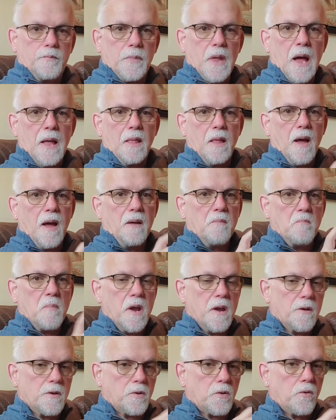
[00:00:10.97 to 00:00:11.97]
online
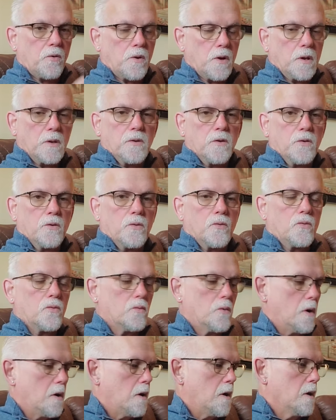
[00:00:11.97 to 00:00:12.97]
ministering
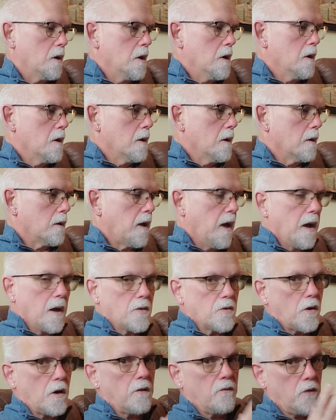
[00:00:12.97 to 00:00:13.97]
to
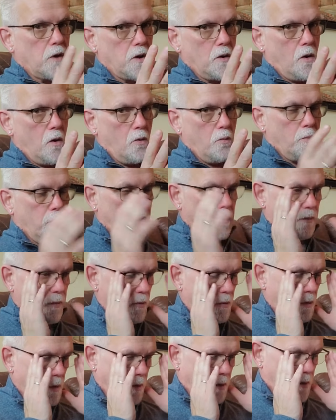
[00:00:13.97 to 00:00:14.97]
KJV old
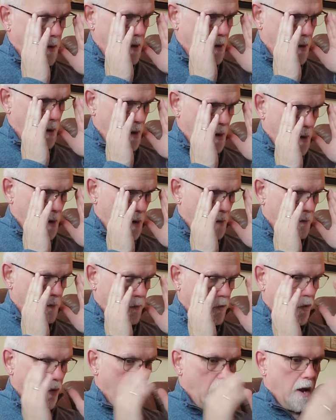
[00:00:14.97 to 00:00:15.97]
people,
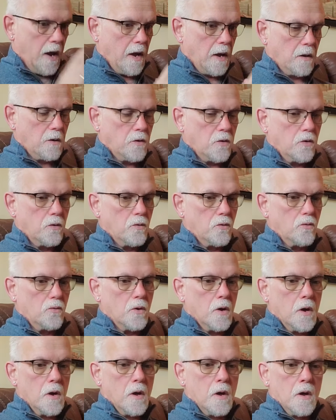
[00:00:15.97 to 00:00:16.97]
trying to
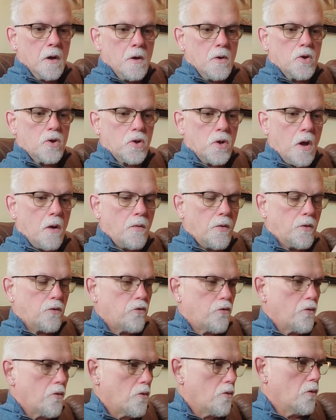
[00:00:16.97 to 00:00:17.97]
share the
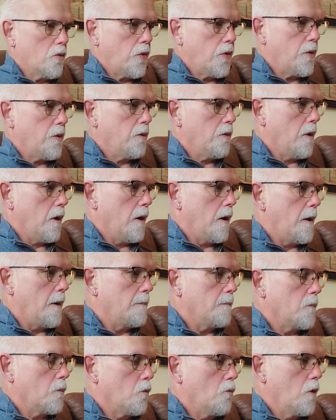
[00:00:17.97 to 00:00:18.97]
truth
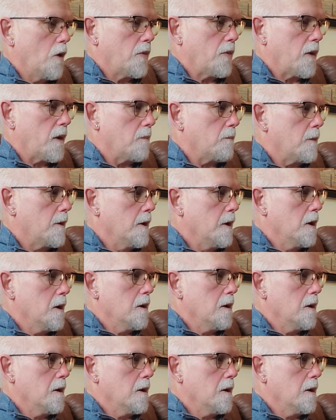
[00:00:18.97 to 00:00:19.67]
with them